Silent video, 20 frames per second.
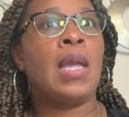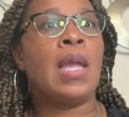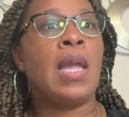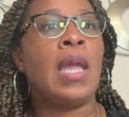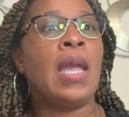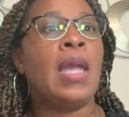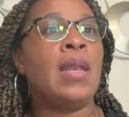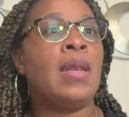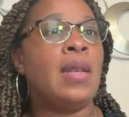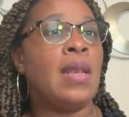
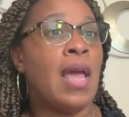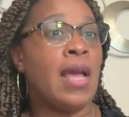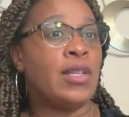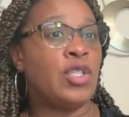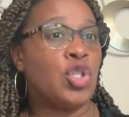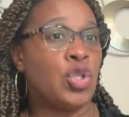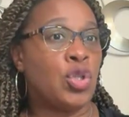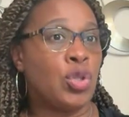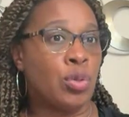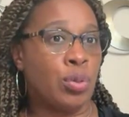and
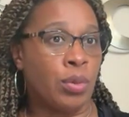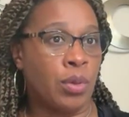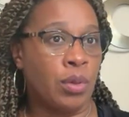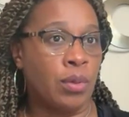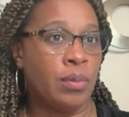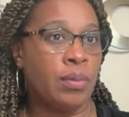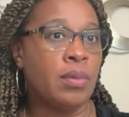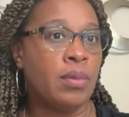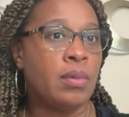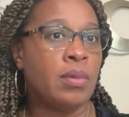that's true,
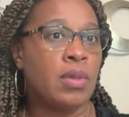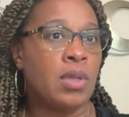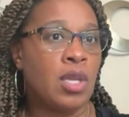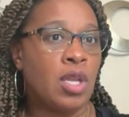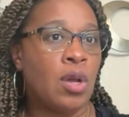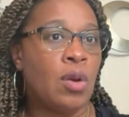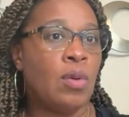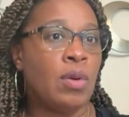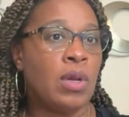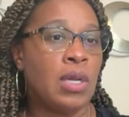
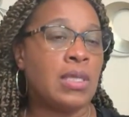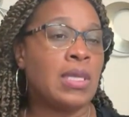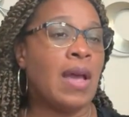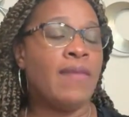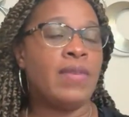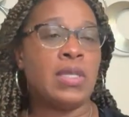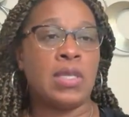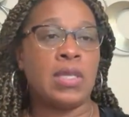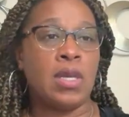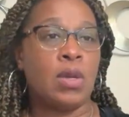because
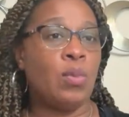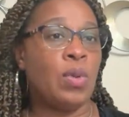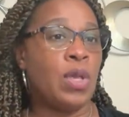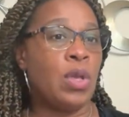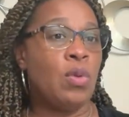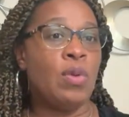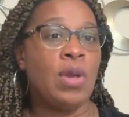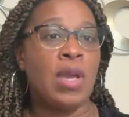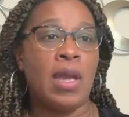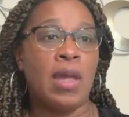obviously when
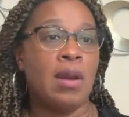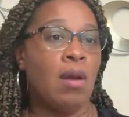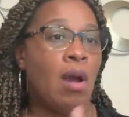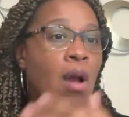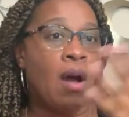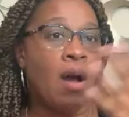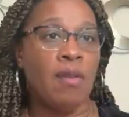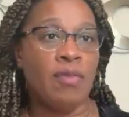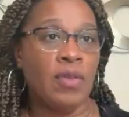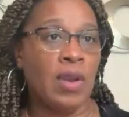you get
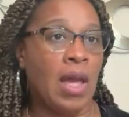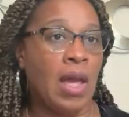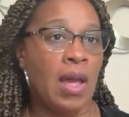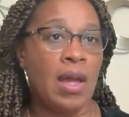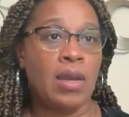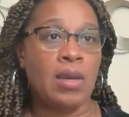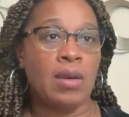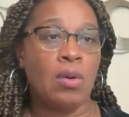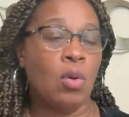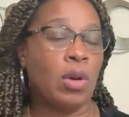
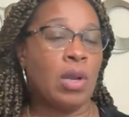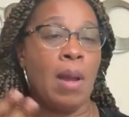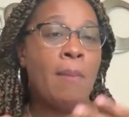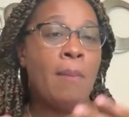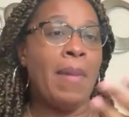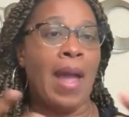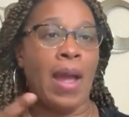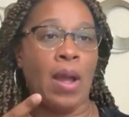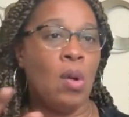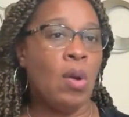offline or come
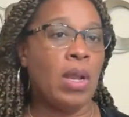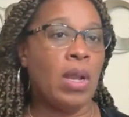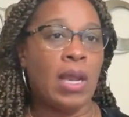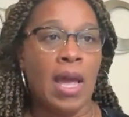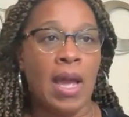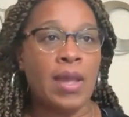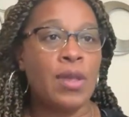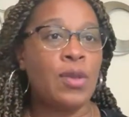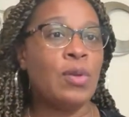back online,